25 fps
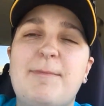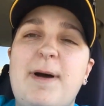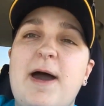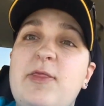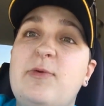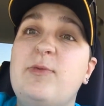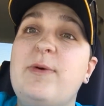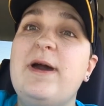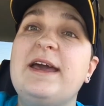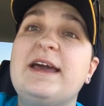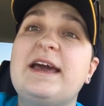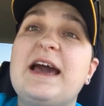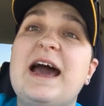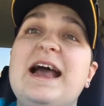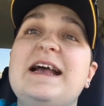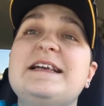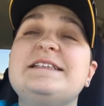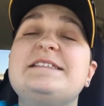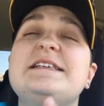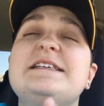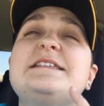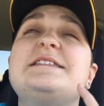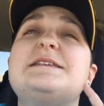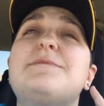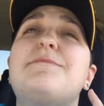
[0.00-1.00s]
By the way,
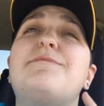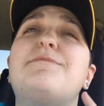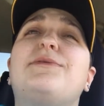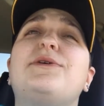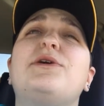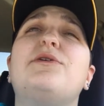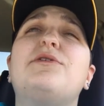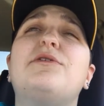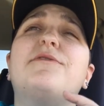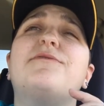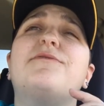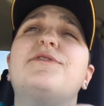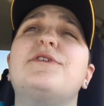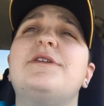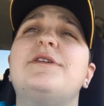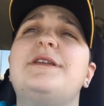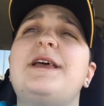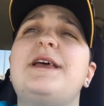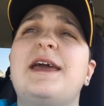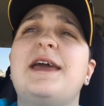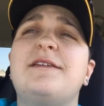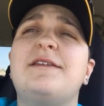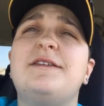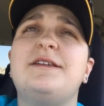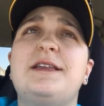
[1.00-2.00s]
guys, it's a beautiful
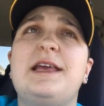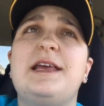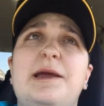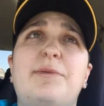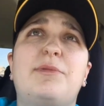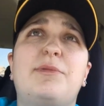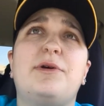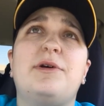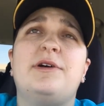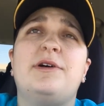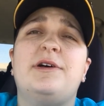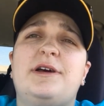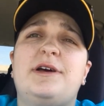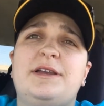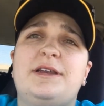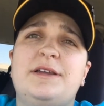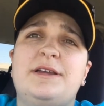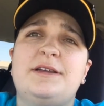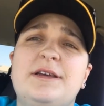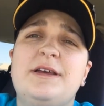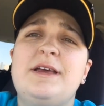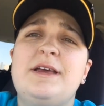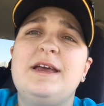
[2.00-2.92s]
day in the neighborhood.